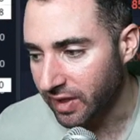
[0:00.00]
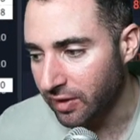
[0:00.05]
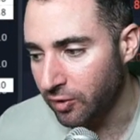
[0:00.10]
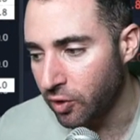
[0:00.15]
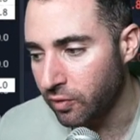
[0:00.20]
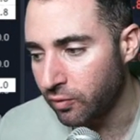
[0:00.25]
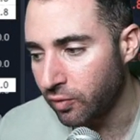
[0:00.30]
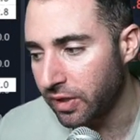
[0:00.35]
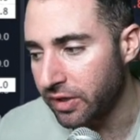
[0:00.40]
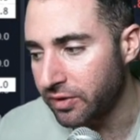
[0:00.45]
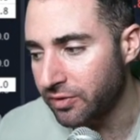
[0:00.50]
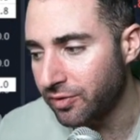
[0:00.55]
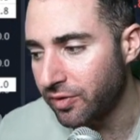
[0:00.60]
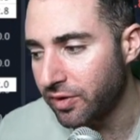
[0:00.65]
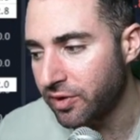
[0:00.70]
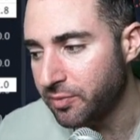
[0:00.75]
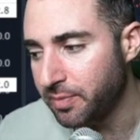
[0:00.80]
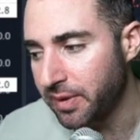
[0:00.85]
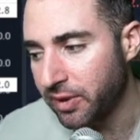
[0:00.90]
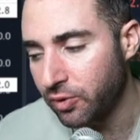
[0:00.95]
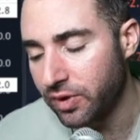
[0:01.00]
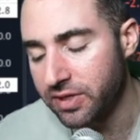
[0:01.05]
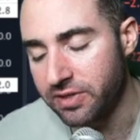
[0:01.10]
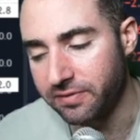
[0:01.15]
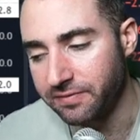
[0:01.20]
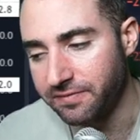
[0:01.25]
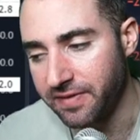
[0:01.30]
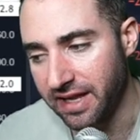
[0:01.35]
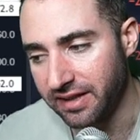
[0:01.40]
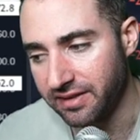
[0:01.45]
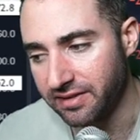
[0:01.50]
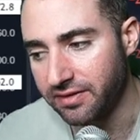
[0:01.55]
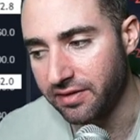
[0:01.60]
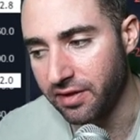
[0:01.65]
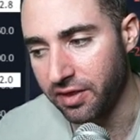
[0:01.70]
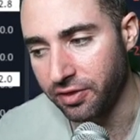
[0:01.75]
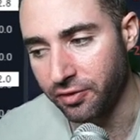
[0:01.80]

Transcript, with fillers: overall, as long as Bitcoin defends the